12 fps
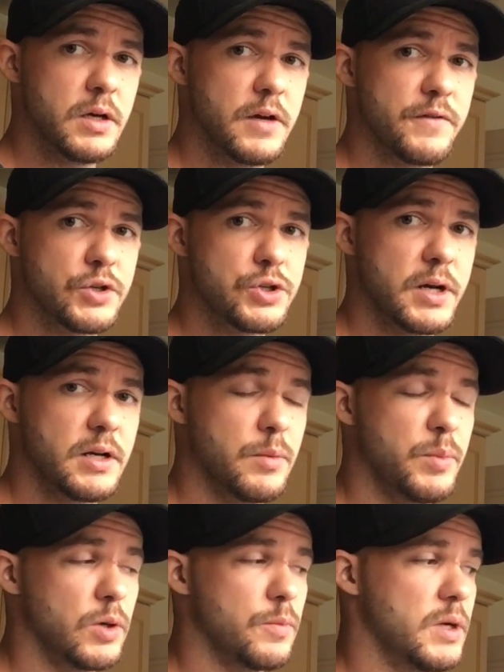if you're training to
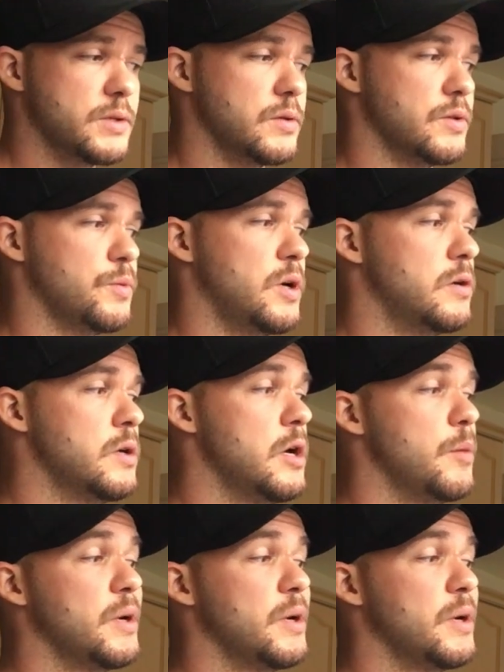build muscle as well,